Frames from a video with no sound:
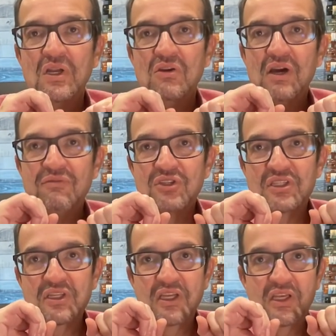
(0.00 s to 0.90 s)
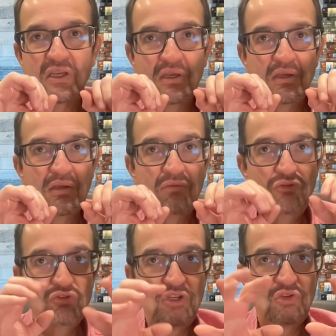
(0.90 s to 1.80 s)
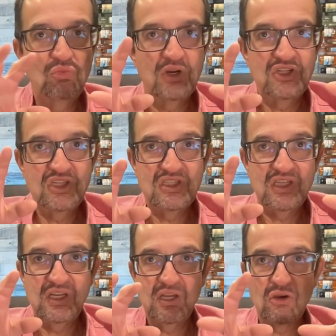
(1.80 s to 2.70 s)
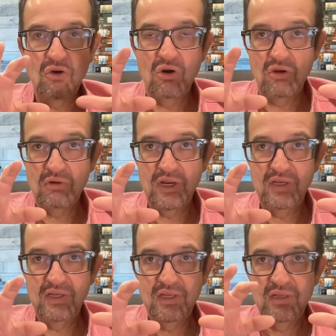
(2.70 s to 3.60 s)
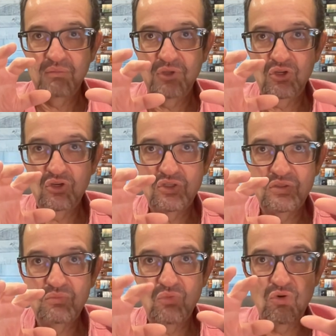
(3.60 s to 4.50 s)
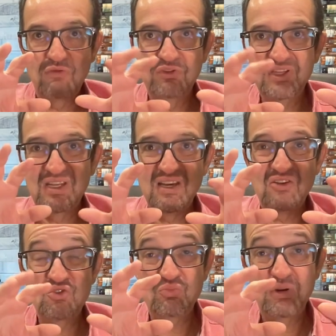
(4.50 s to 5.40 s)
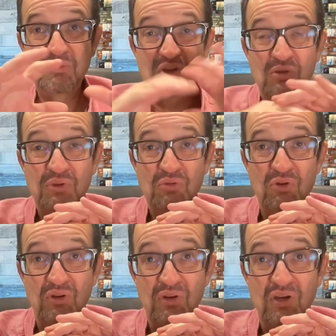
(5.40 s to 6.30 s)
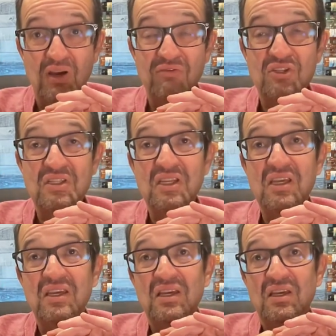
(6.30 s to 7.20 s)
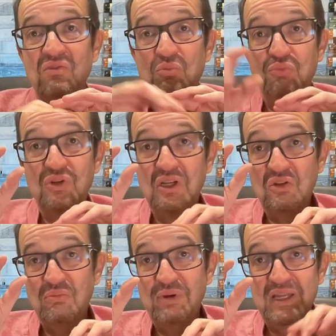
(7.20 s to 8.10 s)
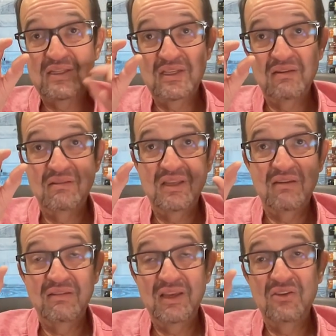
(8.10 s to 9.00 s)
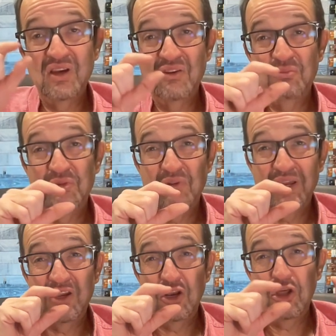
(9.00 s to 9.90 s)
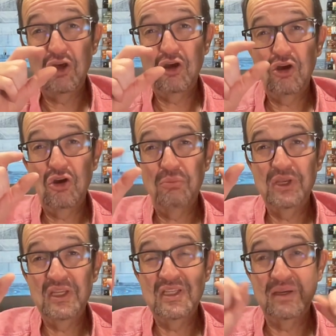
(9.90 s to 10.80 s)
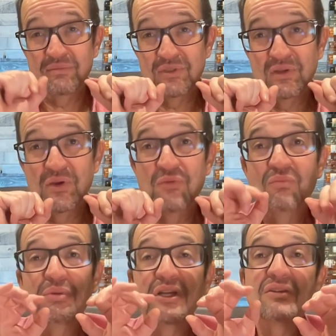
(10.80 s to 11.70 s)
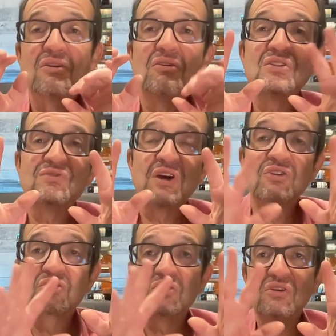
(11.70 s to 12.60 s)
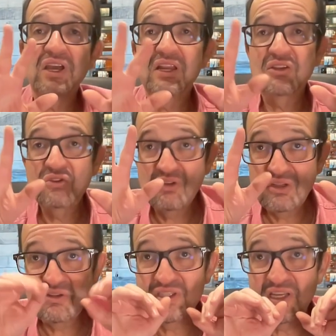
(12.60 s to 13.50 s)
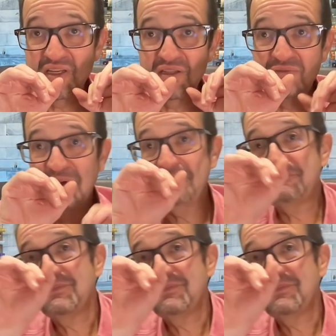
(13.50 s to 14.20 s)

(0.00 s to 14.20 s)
Now, obviously, you need to watch this thing like a hawk, right? Because more often than not, you're probably going to be wrong. Now, obviously, if you put little bets here and there, you're going to be right along many times. But, it's fun. You could look at it. You could understand it, right?